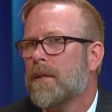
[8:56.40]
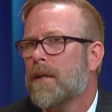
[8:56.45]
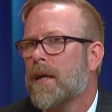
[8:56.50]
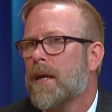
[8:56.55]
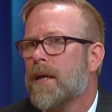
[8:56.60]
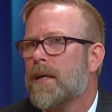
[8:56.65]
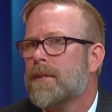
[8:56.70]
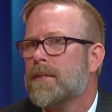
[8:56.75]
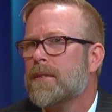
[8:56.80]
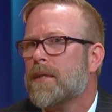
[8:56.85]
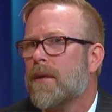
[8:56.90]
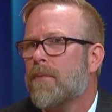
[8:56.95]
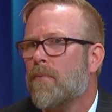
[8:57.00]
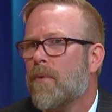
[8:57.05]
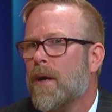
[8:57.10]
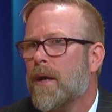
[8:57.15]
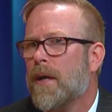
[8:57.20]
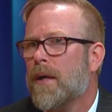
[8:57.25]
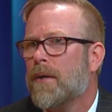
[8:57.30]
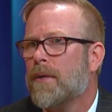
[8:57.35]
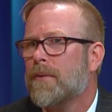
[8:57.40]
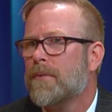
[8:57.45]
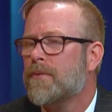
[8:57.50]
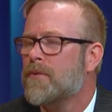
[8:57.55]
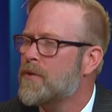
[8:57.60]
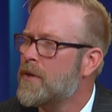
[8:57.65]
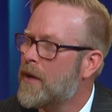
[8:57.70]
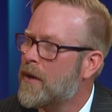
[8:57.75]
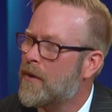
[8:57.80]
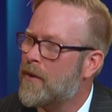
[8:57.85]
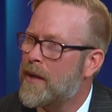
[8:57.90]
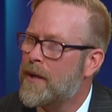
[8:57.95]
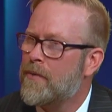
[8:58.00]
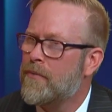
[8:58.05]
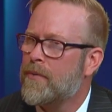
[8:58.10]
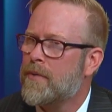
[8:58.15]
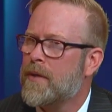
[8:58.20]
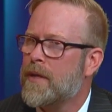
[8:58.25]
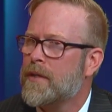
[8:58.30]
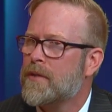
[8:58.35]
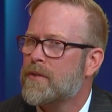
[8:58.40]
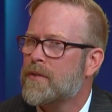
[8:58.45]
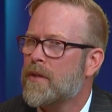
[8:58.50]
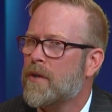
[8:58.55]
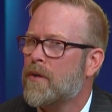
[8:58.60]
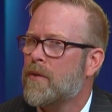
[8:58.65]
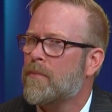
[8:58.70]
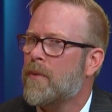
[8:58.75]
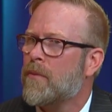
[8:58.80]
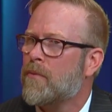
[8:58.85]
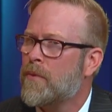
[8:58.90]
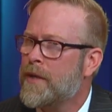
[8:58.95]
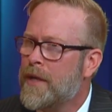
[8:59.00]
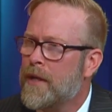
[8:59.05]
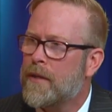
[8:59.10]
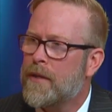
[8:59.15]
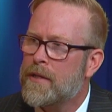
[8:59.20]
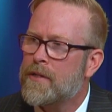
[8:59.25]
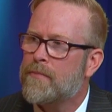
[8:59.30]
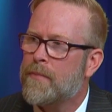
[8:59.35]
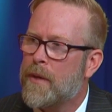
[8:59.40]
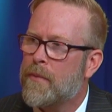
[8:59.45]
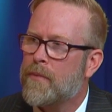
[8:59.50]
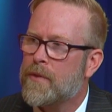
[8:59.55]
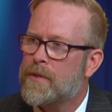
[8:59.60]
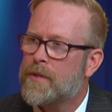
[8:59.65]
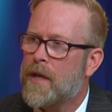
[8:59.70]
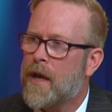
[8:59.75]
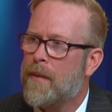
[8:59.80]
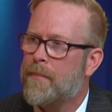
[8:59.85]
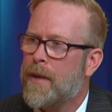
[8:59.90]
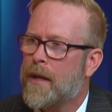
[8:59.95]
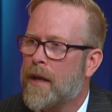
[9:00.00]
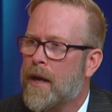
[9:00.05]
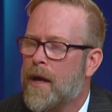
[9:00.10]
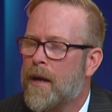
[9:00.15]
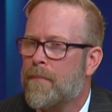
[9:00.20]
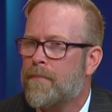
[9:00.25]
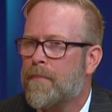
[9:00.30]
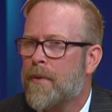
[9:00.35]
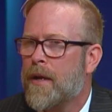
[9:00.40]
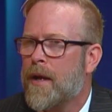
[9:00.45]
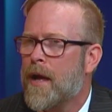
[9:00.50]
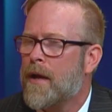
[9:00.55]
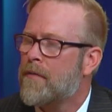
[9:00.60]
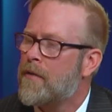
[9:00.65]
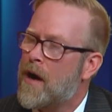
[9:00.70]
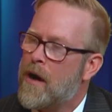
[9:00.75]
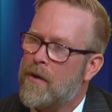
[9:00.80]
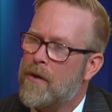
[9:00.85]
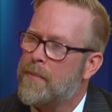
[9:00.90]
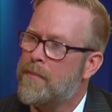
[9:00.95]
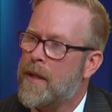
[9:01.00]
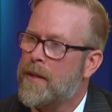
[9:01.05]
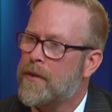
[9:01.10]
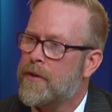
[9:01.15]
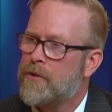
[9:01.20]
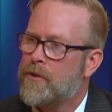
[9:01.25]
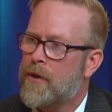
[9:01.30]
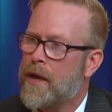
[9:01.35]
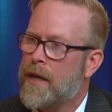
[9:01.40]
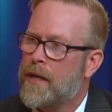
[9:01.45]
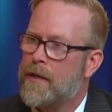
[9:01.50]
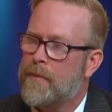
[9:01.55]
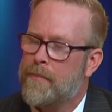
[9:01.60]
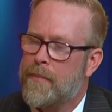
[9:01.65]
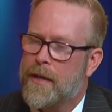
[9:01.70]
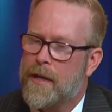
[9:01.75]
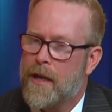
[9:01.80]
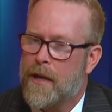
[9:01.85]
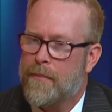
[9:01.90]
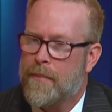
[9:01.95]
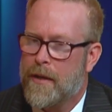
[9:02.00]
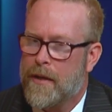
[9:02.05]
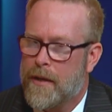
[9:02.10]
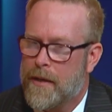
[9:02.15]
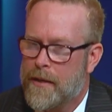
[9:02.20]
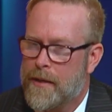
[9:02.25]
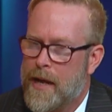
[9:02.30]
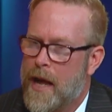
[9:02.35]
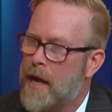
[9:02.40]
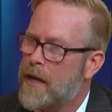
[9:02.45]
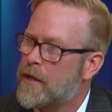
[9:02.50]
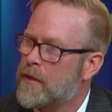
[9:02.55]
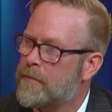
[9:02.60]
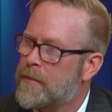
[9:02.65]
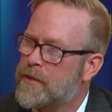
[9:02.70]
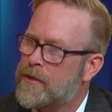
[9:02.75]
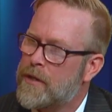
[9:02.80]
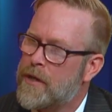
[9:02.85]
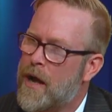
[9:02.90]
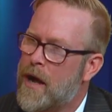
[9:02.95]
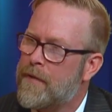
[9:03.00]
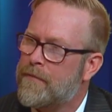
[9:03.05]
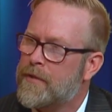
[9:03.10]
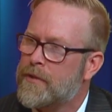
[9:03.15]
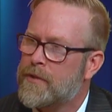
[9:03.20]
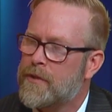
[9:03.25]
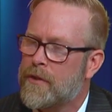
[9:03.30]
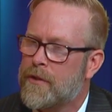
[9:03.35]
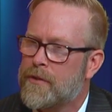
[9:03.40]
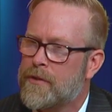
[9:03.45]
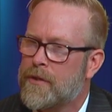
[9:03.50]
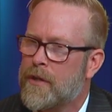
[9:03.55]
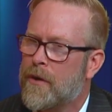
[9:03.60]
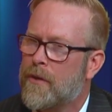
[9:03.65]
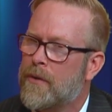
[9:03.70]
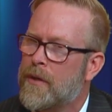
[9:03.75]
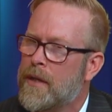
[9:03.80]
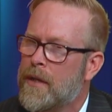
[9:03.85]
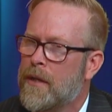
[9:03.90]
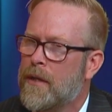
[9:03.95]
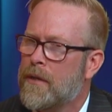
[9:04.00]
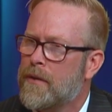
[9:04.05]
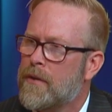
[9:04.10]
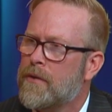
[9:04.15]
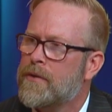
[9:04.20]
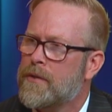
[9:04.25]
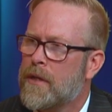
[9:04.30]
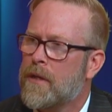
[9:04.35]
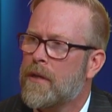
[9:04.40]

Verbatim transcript: And I said, well, no, I don't think so. But re-enlistment was coming up, and I had already been the training to become a non-commissioned officer, so there was a